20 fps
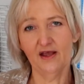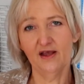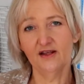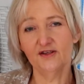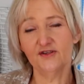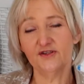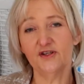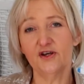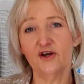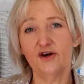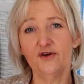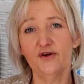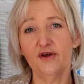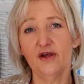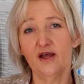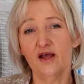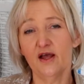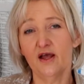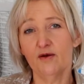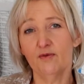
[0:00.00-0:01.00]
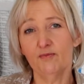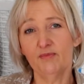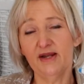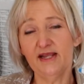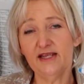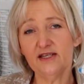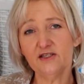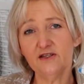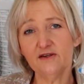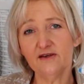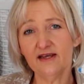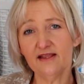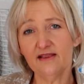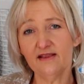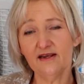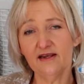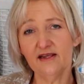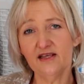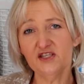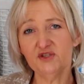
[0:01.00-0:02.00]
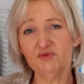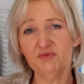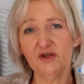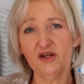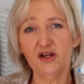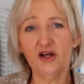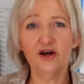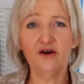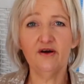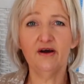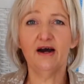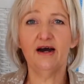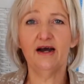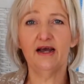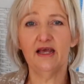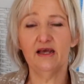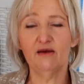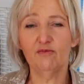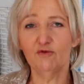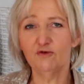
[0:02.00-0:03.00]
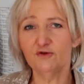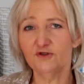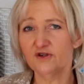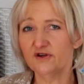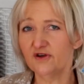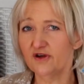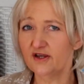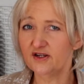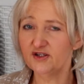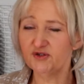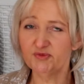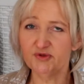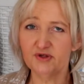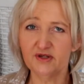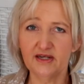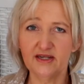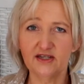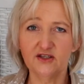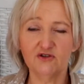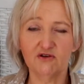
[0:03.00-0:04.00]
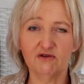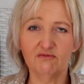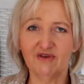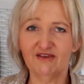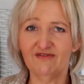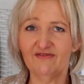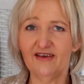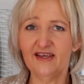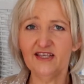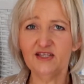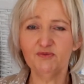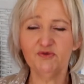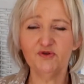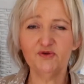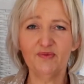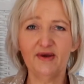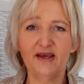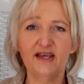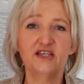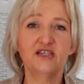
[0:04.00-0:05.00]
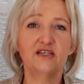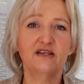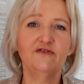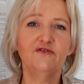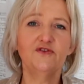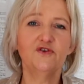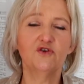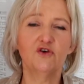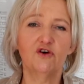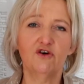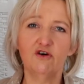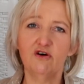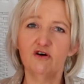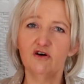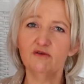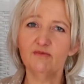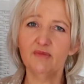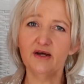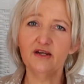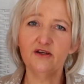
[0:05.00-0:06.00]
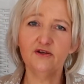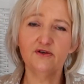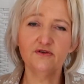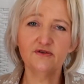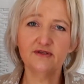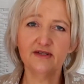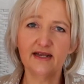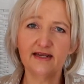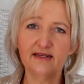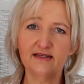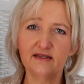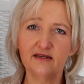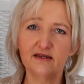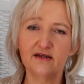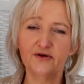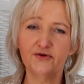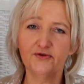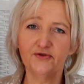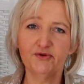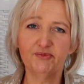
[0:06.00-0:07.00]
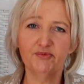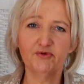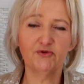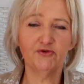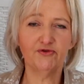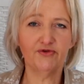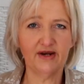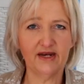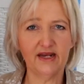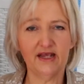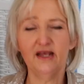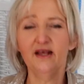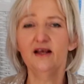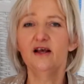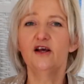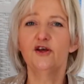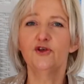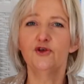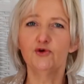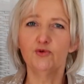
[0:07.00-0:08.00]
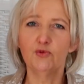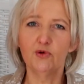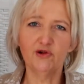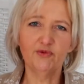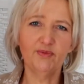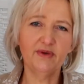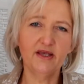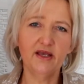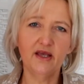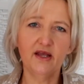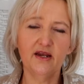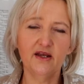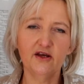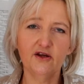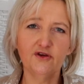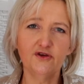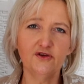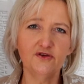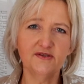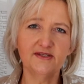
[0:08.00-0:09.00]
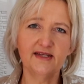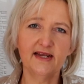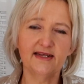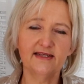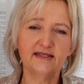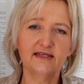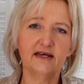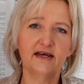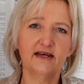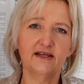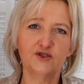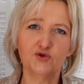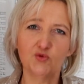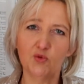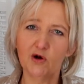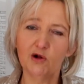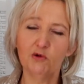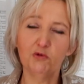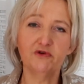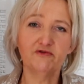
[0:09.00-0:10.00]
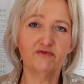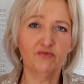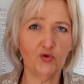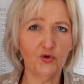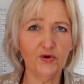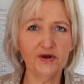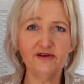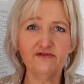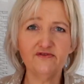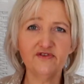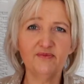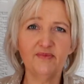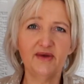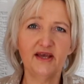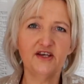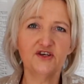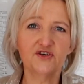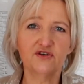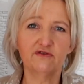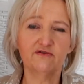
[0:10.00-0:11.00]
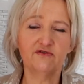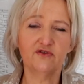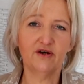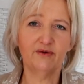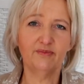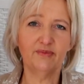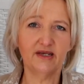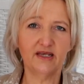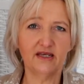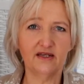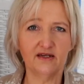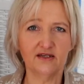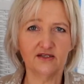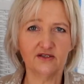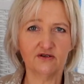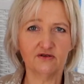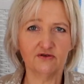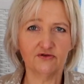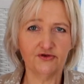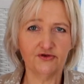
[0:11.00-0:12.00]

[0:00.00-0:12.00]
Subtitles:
So please look at the links below. I am also going to put links on my Facebook page. If you are on my newsletter group already, you will be getting a newsletter as well with more information for our beginners